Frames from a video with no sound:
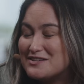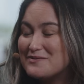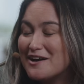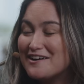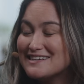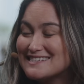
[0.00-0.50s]
To
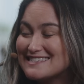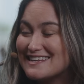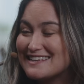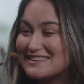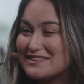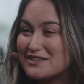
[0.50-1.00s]
be honest,
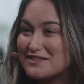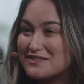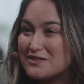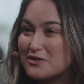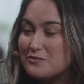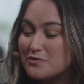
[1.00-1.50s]
like
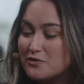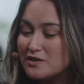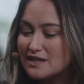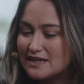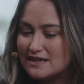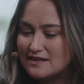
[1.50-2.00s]
the
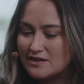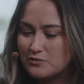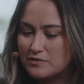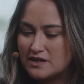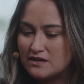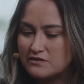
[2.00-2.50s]
community
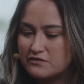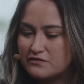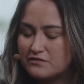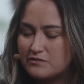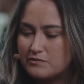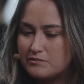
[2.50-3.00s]
that we've
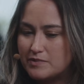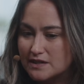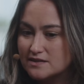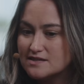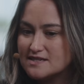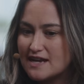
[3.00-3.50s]

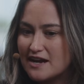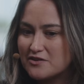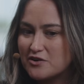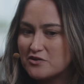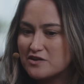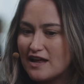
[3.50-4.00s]
built at
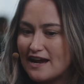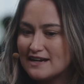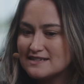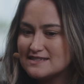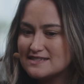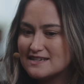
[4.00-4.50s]

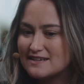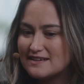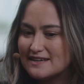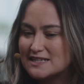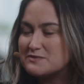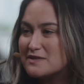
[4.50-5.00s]
Growclass
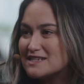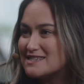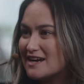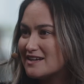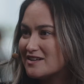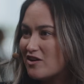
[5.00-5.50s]
gets me
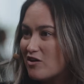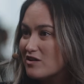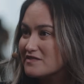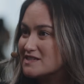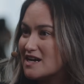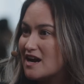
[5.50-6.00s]
excited
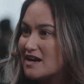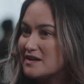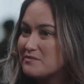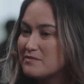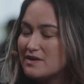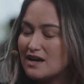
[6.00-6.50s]
all the time.